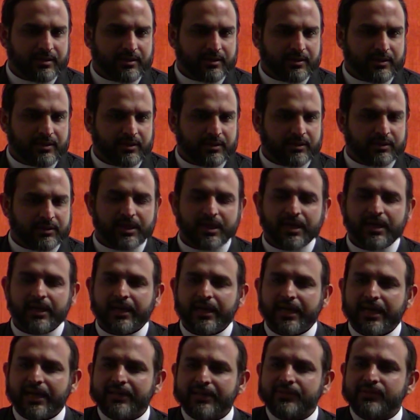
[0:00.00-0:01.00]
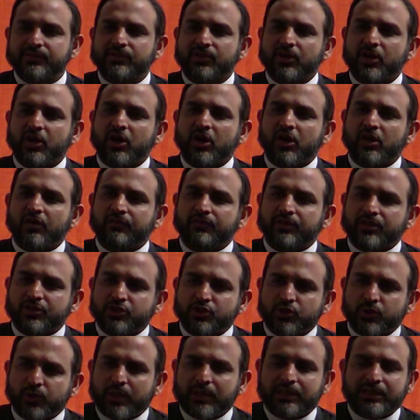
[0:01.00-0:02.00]
The heads of the
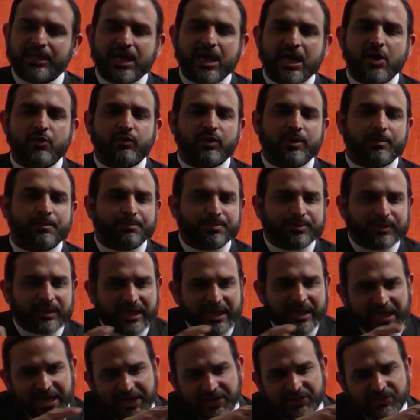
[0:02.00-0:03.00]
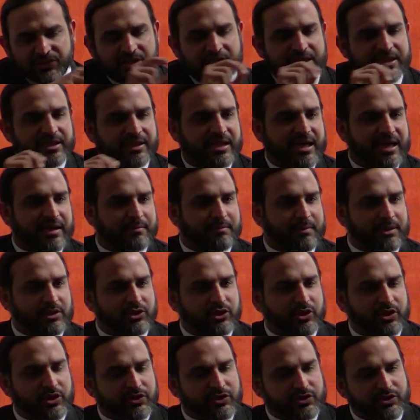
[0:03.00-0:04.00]
shuhada were placed in that
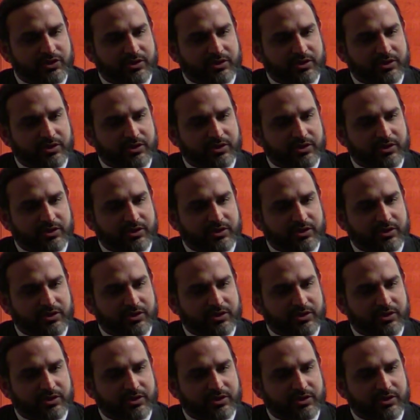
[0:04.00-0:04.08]
majlis.